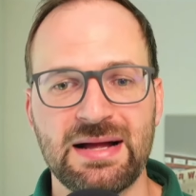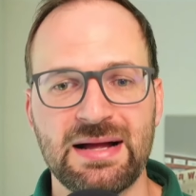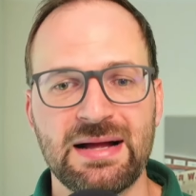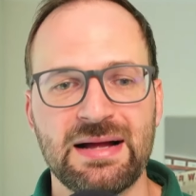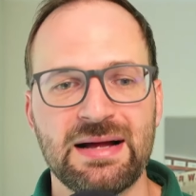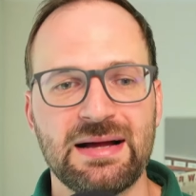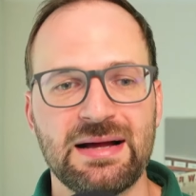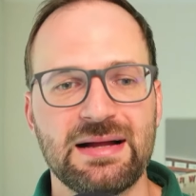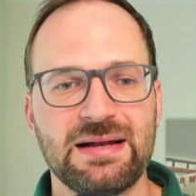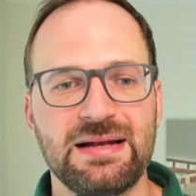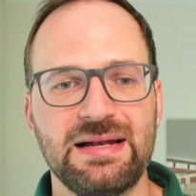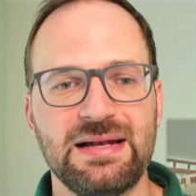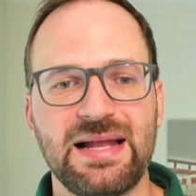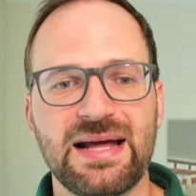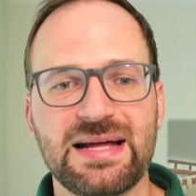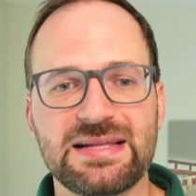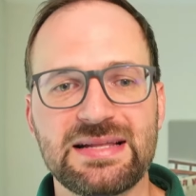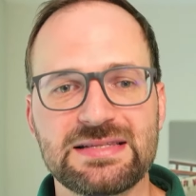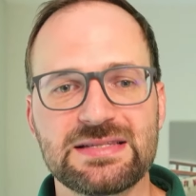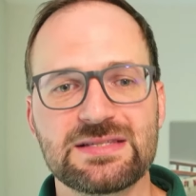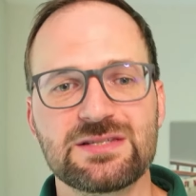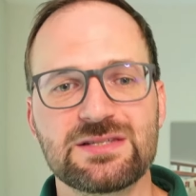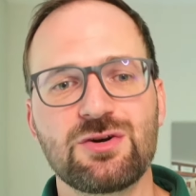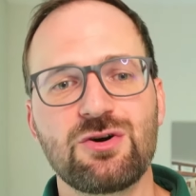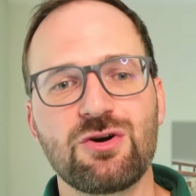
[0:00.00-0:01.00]
Let's
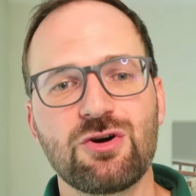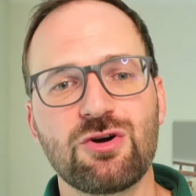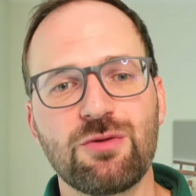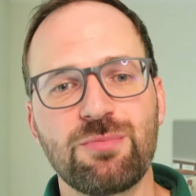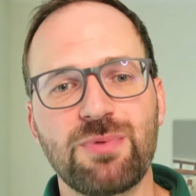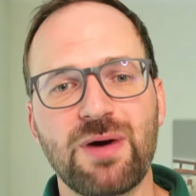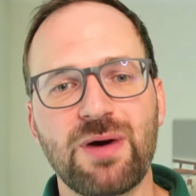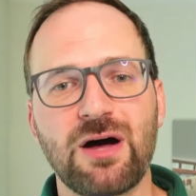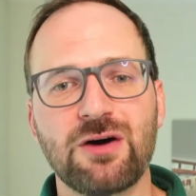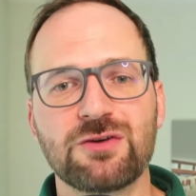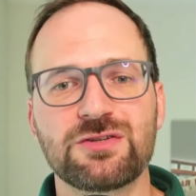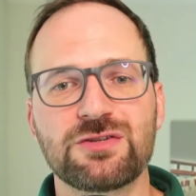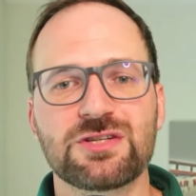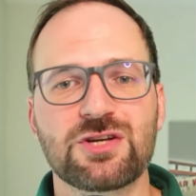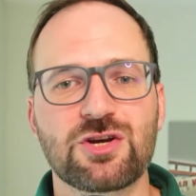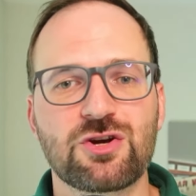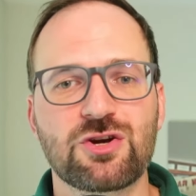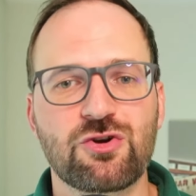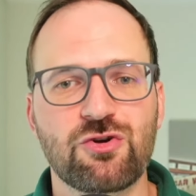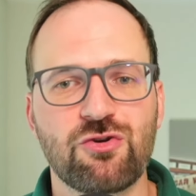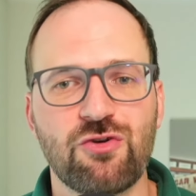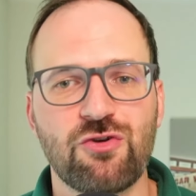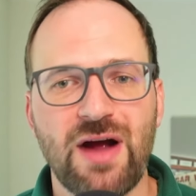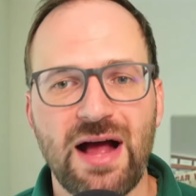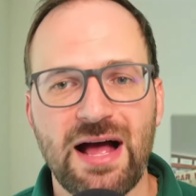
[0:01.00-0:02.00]
talk about
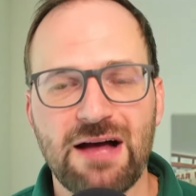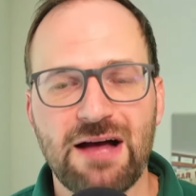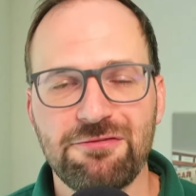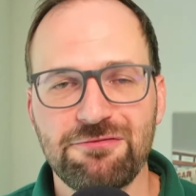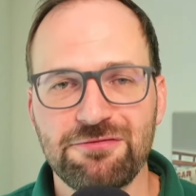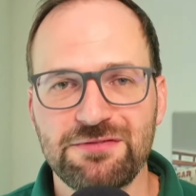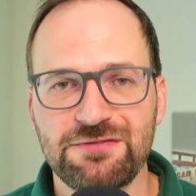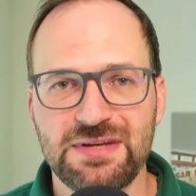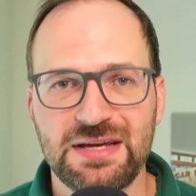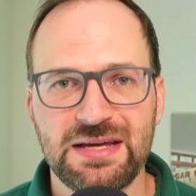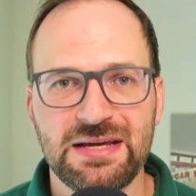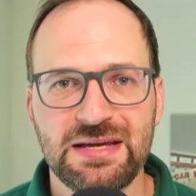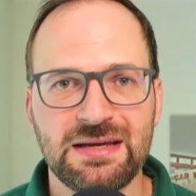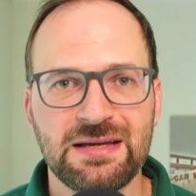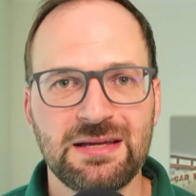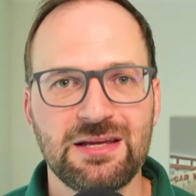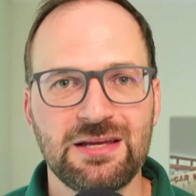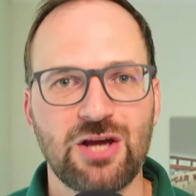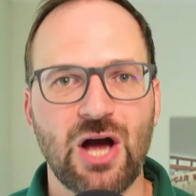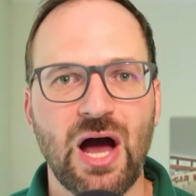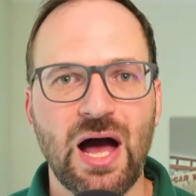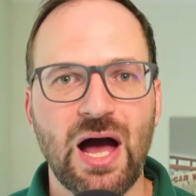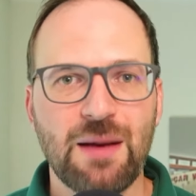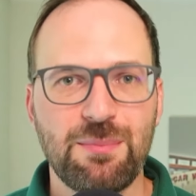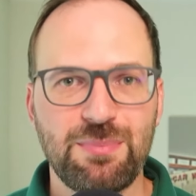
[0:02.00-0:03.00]
crafting your
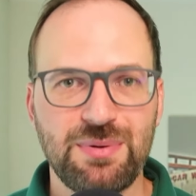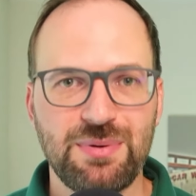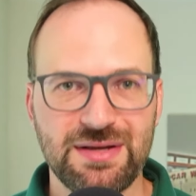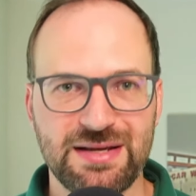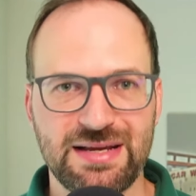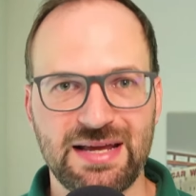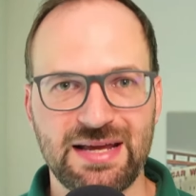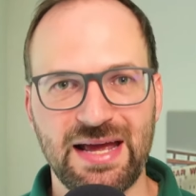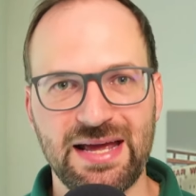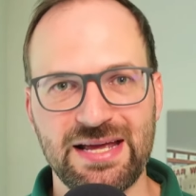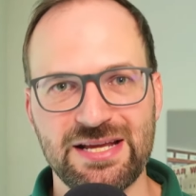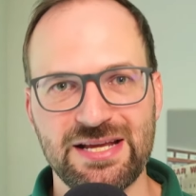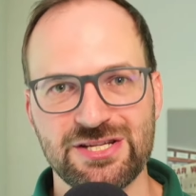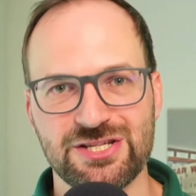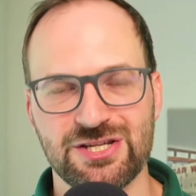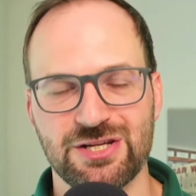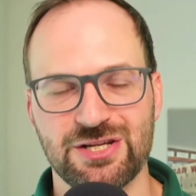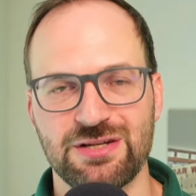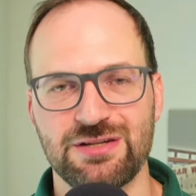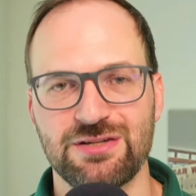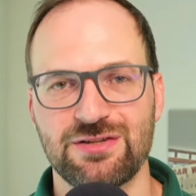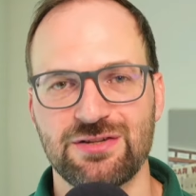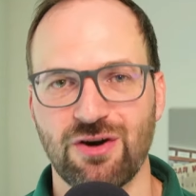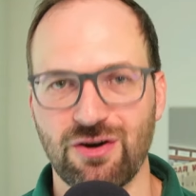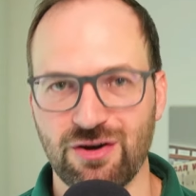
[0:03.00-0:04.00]
application
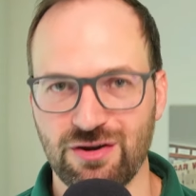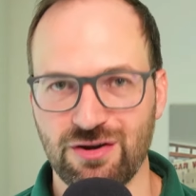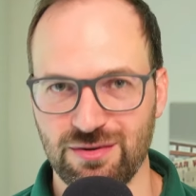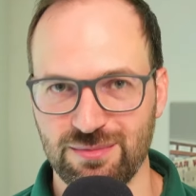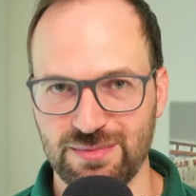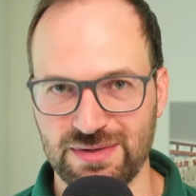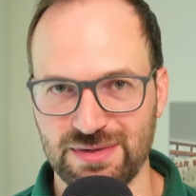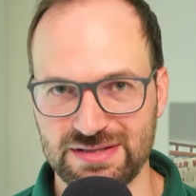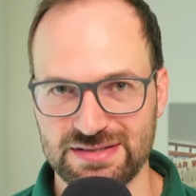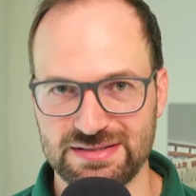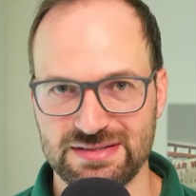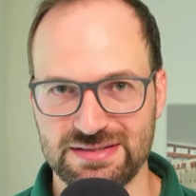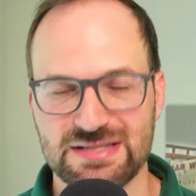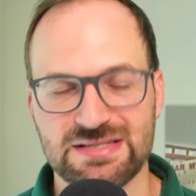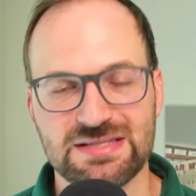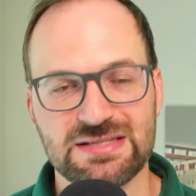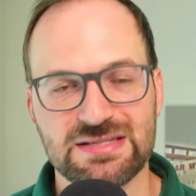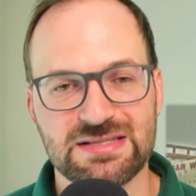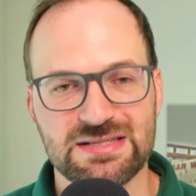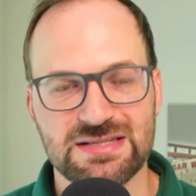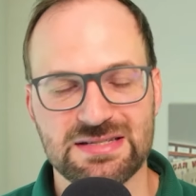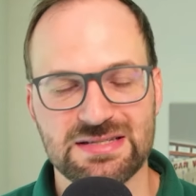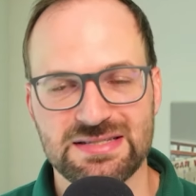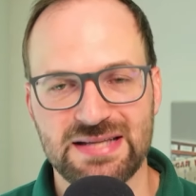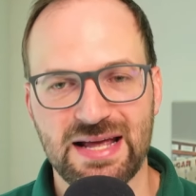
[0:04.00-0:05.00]
documents. This is
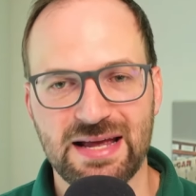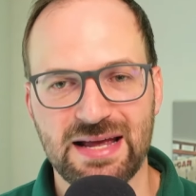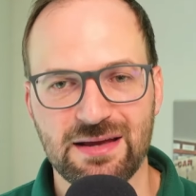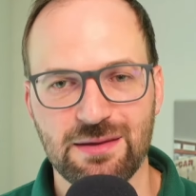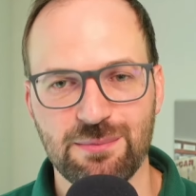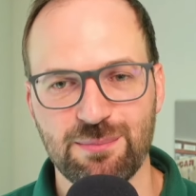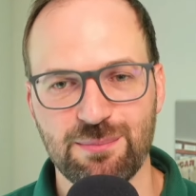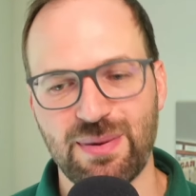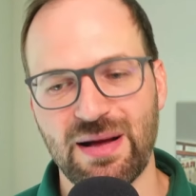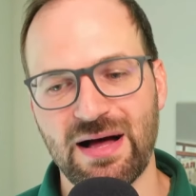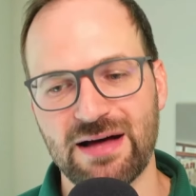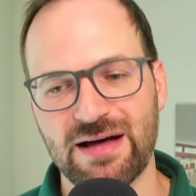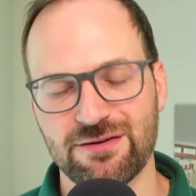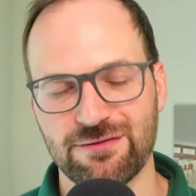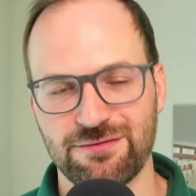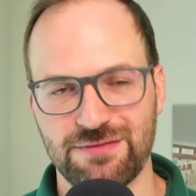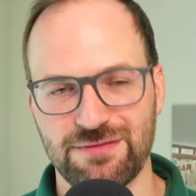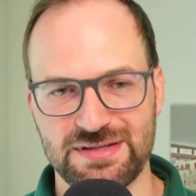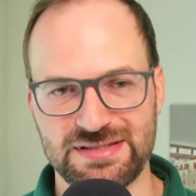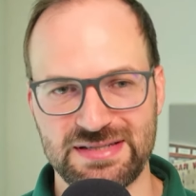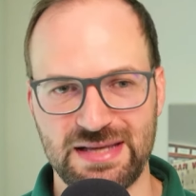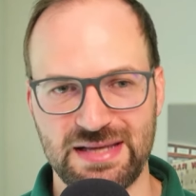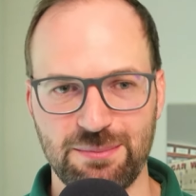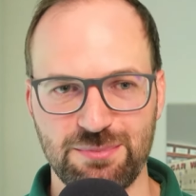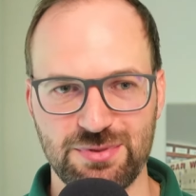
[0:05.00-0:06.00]
the second part of
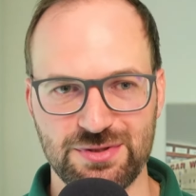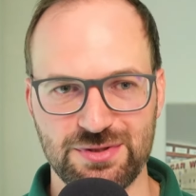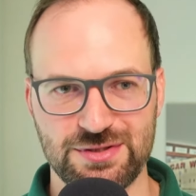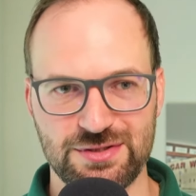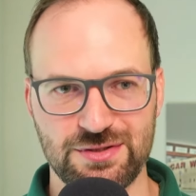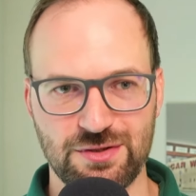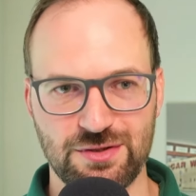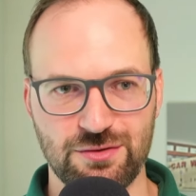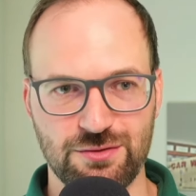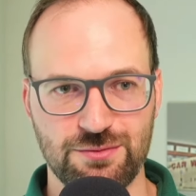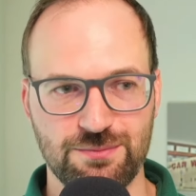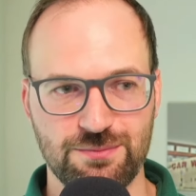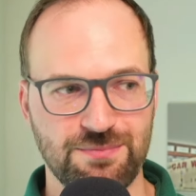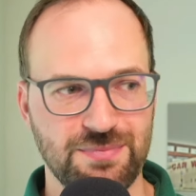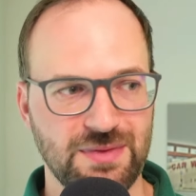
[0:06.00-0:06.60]
this episode.